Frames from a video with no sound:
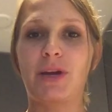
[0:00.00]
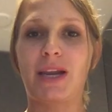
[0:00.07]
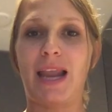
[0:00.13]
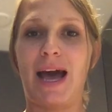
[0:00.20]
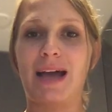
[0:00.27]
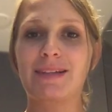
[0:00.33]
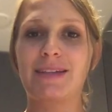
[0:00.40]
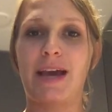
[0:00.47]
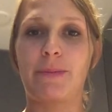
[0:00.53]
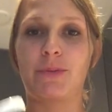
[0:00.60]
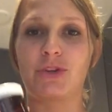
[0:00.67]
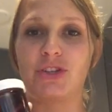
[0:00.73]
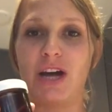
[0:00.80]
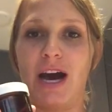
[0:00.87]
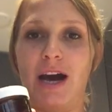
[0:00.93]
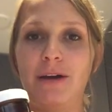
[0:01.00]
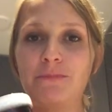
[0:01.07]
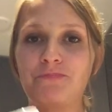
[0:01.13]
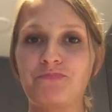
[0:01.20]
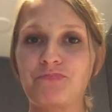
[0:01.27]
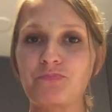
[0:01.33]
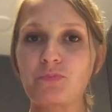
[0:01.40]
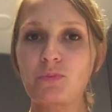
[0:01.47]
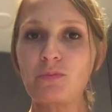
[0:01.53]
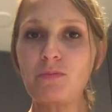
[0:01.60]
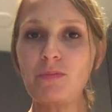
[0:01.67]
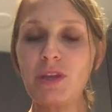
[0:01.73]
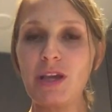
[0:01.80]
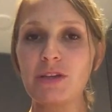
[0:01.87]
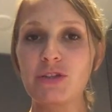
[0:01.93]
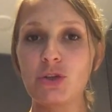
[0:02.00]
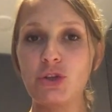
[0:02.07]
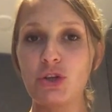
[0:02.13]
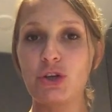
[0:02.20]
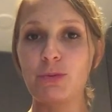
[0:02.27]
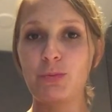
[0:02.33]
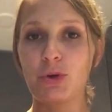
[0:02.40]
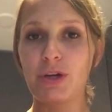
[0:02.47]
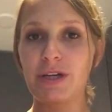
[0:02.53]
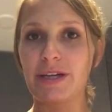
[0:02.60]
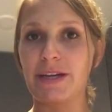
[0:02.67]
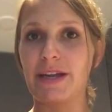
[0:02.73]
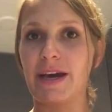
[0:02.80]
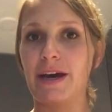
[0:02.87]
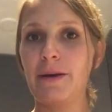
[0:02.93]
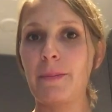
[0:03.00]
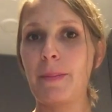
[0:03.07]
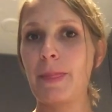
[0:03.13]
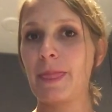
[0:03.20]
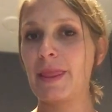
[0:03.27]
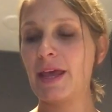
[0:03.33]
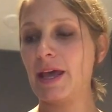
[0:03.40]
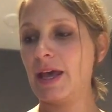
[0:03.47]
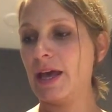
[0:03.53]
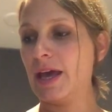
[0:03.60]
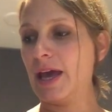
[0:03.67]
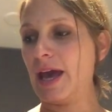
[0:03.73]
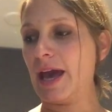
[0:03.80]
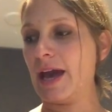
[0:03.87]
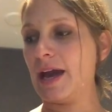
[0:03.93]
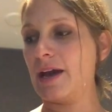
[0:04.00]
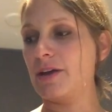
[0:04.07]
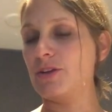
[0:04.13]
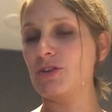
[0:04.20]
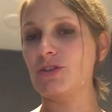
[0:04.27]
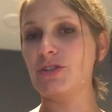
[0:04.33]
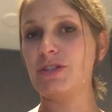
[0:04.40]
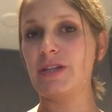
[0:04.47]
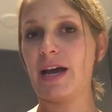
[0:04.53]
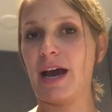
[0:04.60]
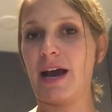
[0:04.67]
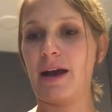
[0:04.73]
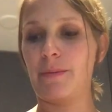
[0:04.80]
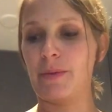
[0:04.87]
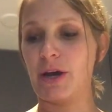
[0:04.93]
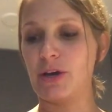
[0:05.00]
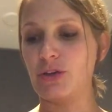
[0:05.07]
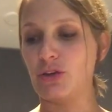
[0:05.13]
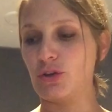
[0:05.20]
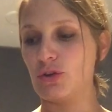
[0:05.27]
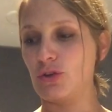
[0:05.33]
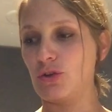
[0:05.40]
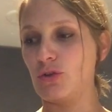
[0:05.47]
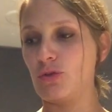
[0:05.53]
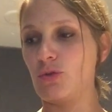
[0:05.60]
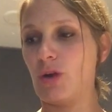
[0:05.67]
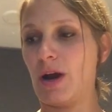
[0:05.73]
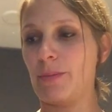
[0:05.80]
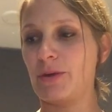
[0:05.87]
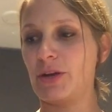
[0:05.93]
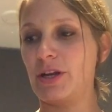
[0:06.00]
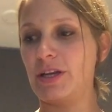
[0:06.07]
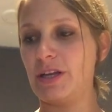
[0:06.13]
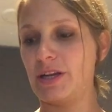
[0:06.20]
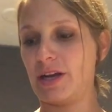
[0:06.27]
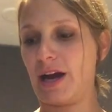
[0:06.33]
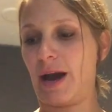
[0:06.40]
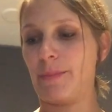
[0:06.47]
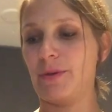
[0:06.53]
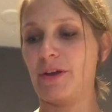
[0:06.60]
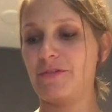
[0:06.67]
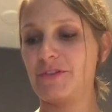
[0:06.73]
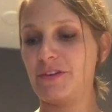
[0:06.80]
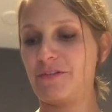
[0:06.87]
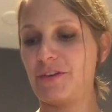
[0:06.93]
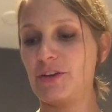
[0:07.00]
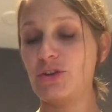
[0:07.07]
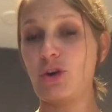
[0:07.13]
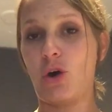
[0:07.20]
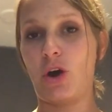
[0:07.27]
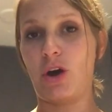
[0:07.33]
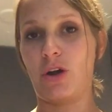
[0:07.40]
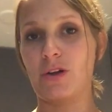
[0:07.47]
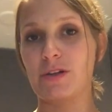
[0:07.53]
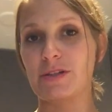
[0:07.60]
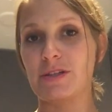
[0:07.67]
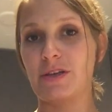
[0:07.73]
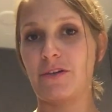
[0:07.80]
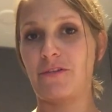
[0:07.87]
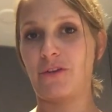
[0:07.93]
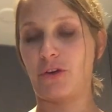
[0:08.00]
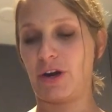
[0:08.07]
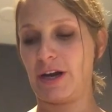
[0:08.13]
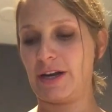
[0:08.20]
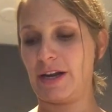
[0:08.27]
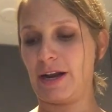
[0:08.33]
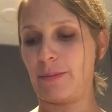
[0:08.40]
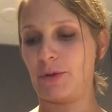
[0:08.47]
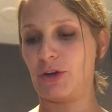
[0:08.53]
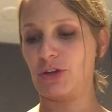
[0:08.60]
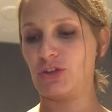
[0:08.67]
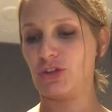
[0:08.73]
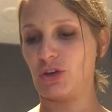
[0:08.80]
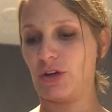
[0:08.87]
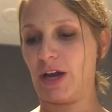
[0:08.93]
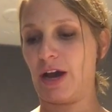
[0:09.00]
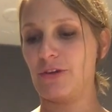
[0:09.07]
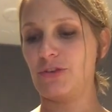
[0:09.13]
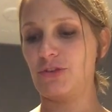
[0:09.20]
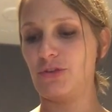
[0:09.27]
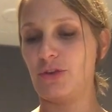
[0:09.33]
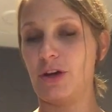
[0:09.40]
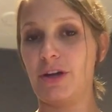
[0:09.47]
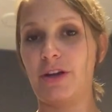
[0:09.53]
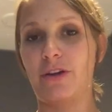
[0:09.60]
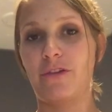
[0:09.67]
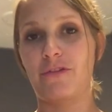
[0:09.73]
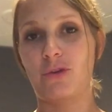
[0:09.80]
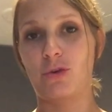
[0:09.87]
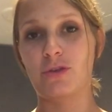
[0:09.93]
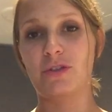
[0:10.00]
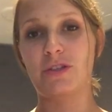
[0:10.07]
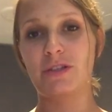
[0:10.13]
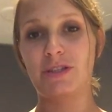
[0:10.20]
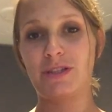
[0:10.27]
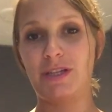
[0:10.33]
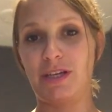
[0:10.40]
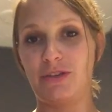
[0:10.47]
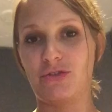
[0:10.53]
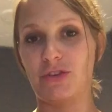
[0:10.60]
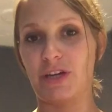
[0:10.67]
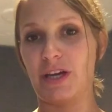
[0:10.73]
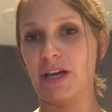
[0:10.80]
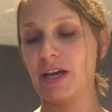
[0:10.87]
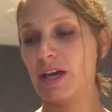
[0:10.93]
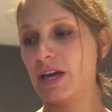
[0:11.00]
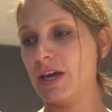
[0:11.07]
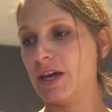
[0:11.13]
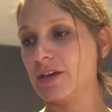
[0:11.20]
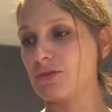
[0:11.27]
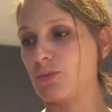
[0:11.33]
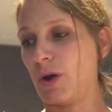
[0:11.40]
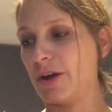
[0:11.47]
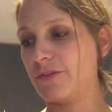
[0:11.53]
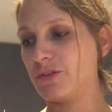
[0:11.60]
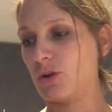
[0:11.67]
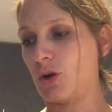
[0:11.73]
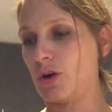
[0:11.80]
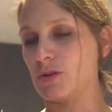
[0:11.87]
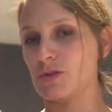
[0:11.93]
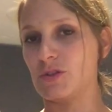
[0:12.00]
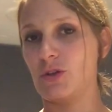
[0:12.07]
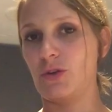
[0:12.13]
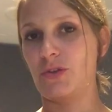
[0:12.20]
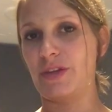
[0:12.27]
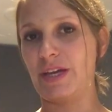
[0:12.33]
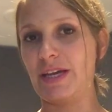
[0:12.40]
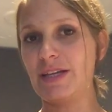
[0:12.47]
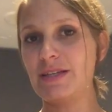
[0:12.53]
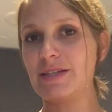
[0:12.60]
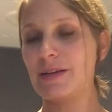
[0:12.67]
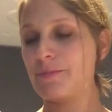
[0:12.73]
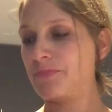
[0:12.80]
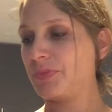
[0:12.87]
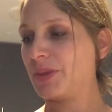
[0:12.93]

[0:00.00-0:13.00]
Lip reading: glass amber jar. So you can put it in there. And I'm gonna need a couple of different oils for it, and I'm gonna show you how to do it. And of course, tea tree is one of the oils you'll need.